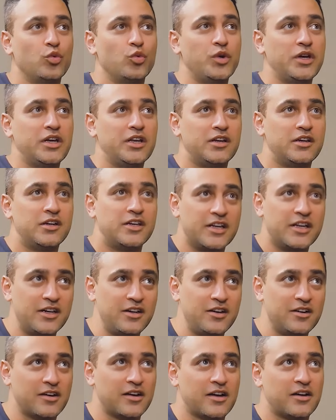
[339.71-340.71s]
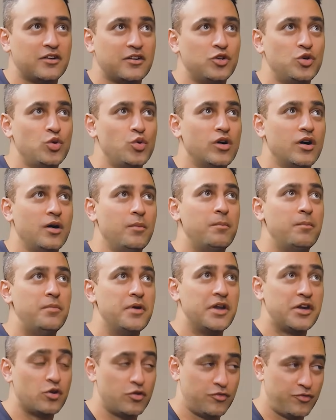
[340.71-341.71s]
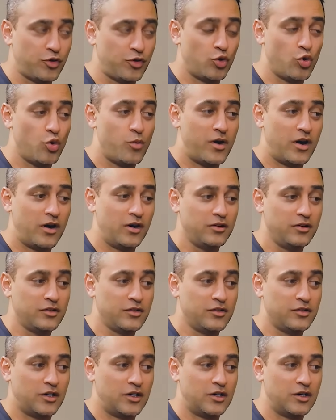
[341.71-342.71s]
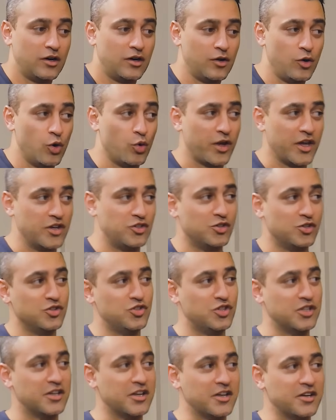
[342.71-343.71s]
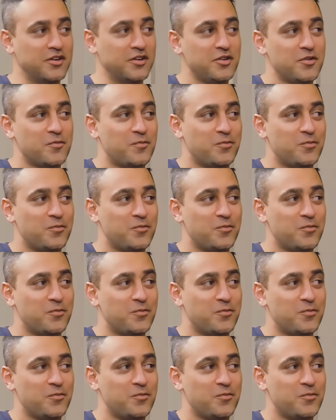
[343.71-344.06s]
We did do a bit of chroma, location cheating.